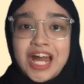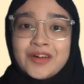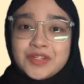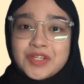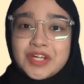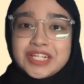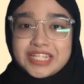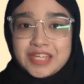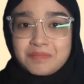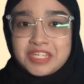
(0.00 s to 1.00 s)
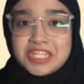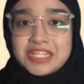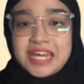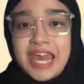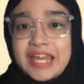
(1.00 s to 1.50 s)
outdoor
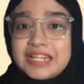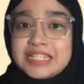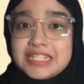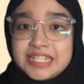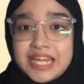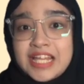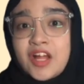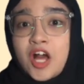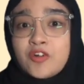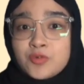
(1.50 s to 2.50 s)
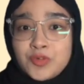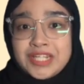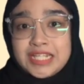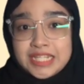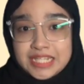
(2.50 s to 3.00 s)
temperature and the sale of
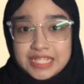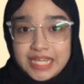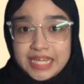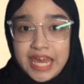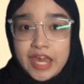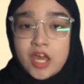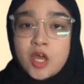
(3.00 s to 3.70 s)
winter jacket.